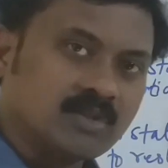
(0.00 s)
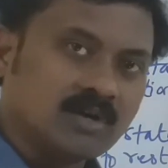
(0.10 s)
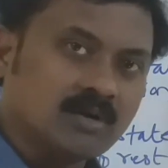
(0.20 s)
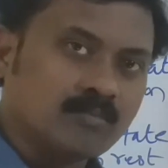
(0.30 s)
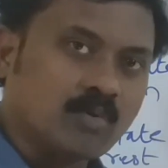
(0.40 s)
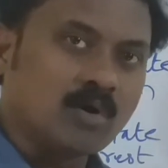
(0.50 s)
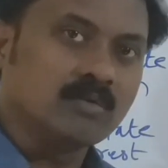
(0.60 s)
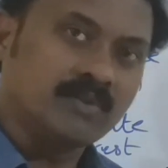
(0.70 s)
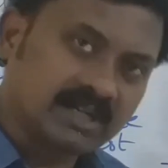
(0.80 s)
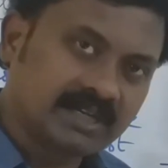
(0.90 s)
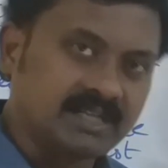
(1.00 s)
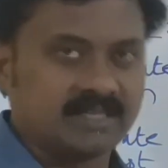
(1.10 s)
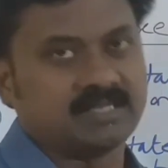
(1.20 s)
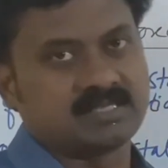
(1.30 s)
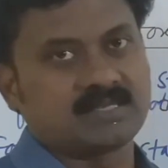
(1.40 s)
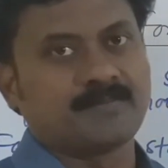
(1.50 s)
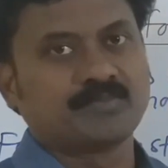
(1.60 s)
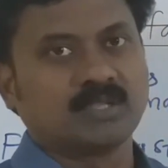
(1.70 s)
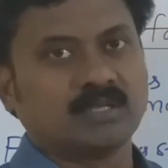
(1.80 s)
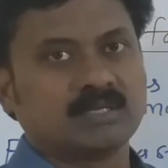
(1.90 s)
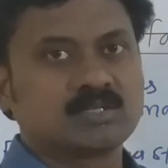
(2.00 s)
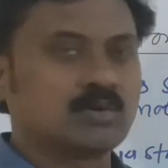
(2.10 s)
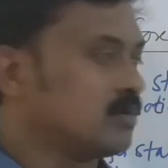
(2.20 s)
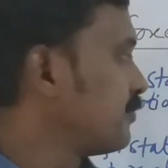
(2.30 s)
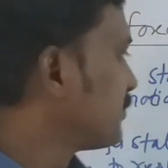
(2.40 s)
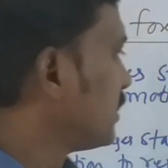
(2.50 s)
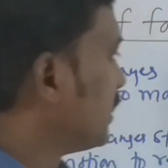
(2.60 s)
the ball will decrease. So